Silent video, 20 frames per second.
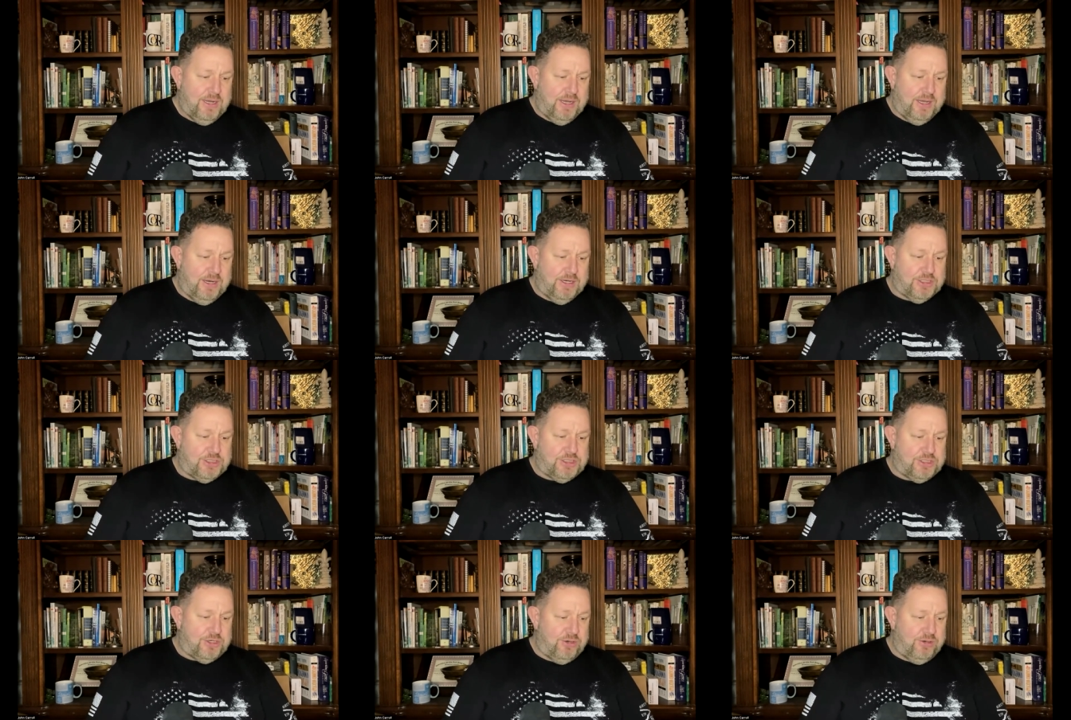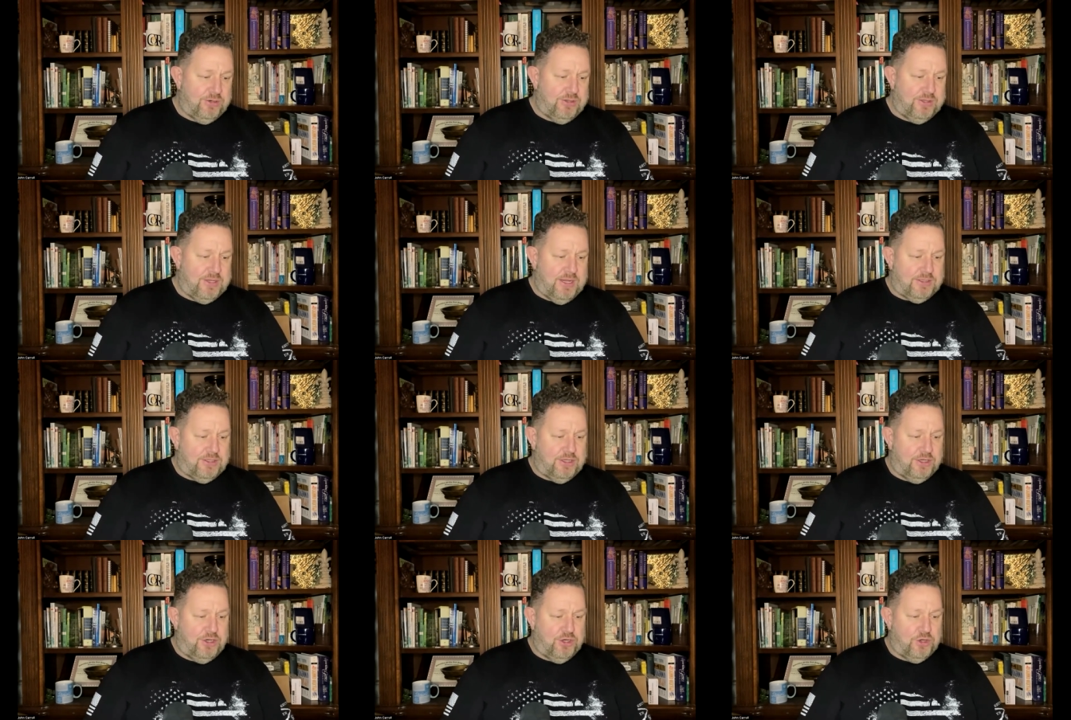It is certain
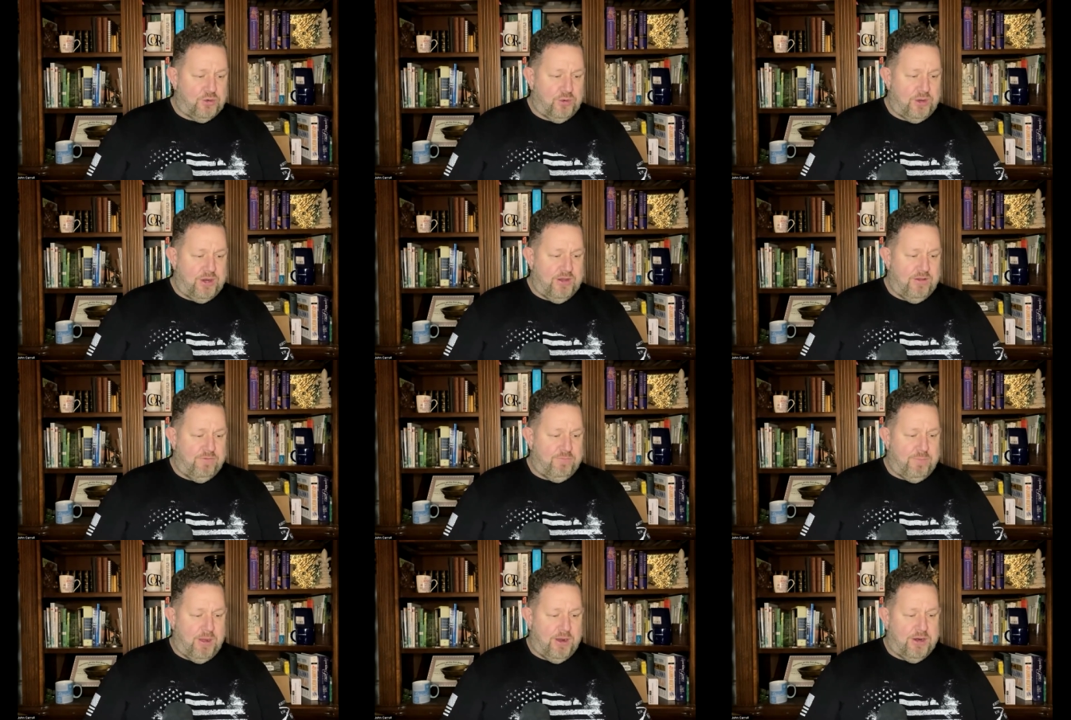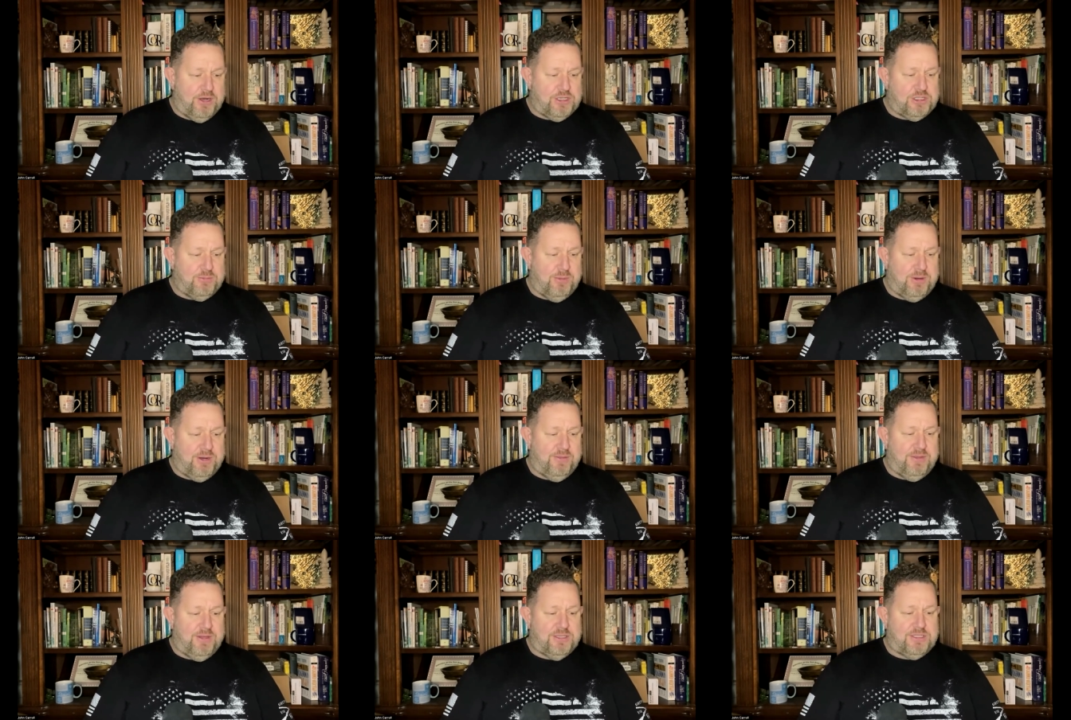that the degree of
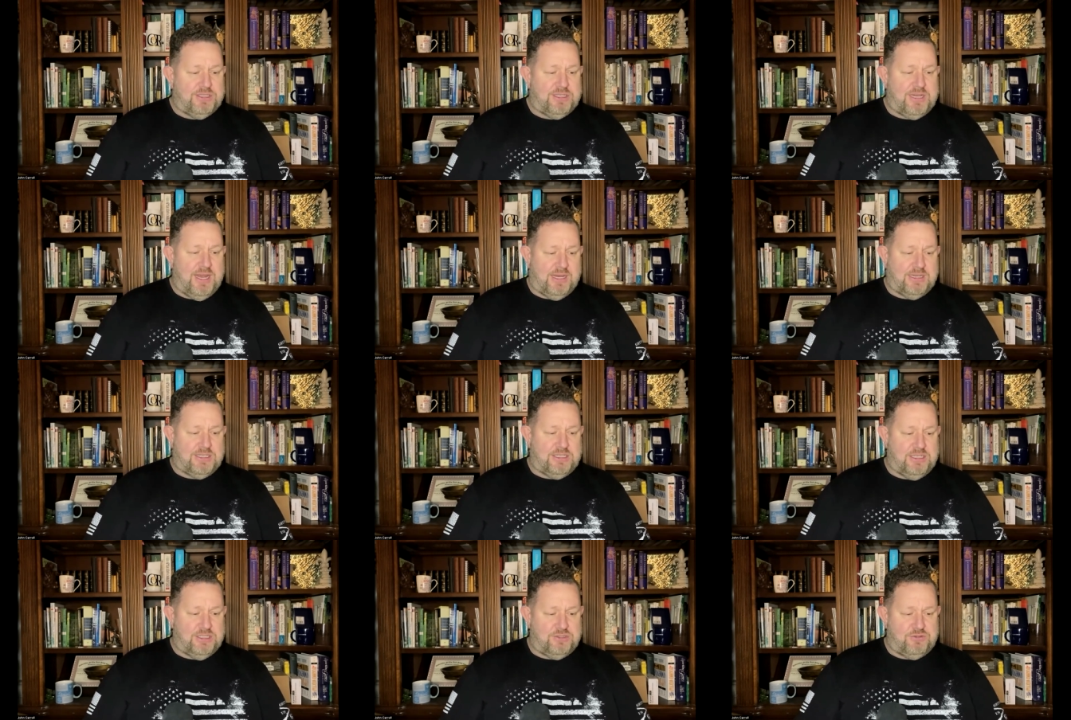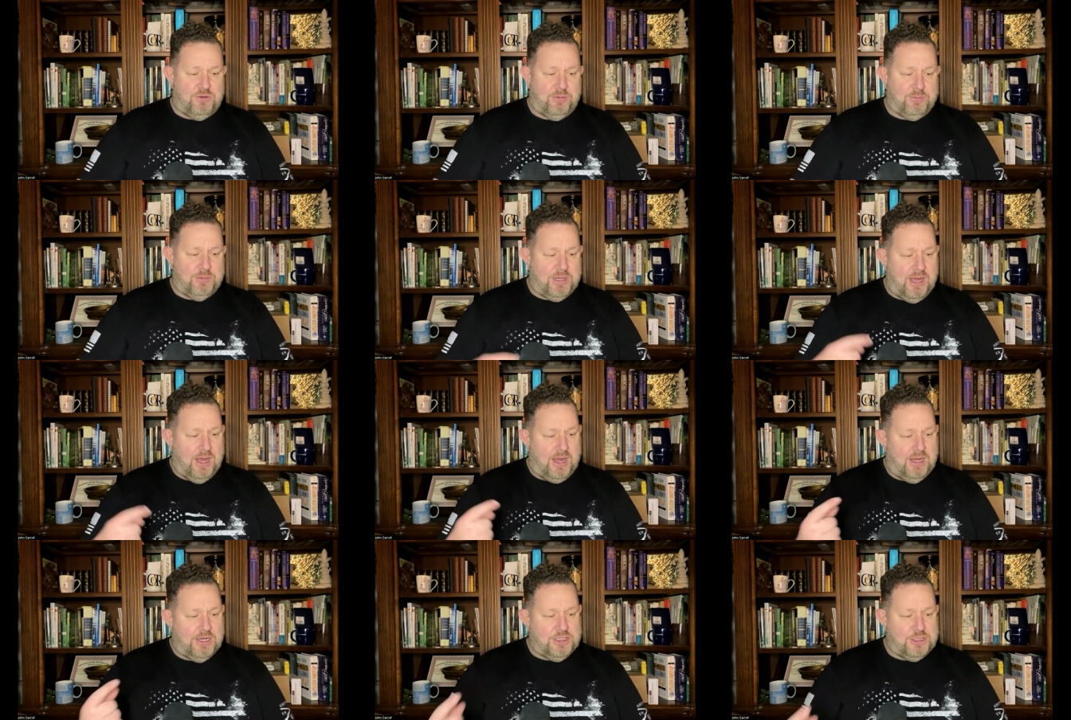punishment in this text is from
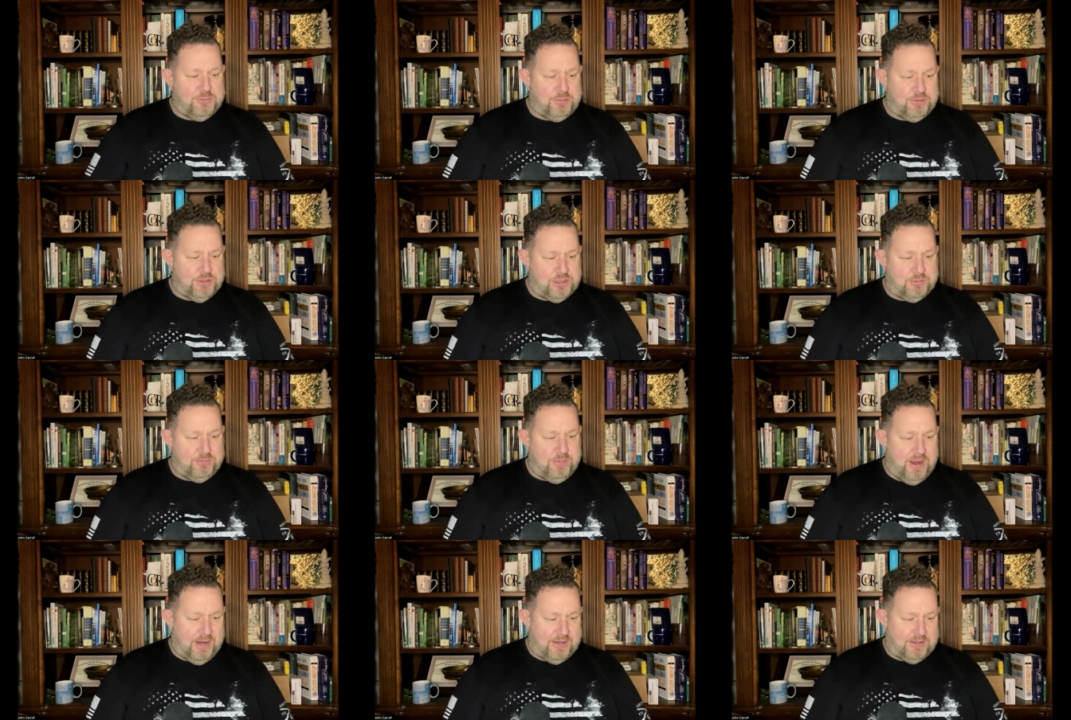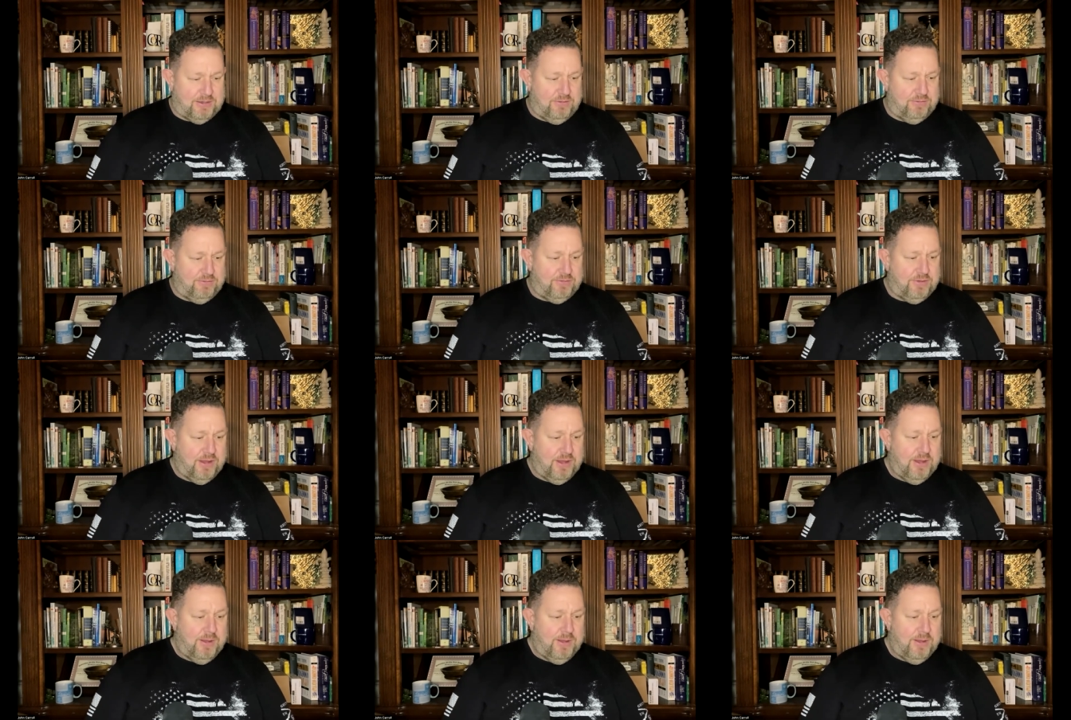God's perspective.